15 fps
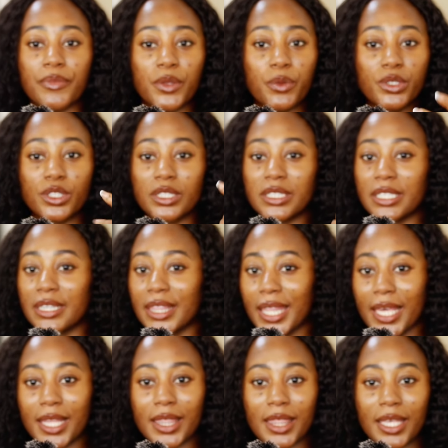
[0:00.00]
It was just a
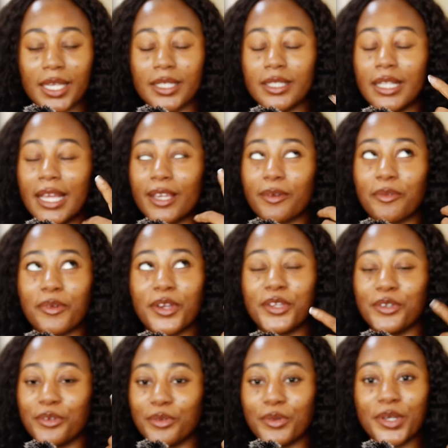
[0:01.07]
thing. Like,
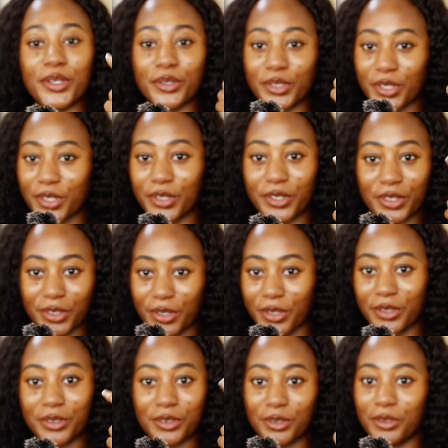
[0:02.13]
when you're a
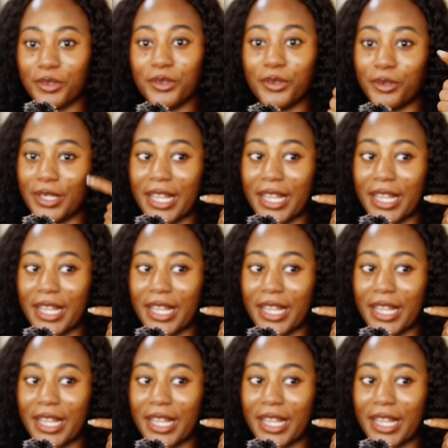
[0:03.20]
girl, you know.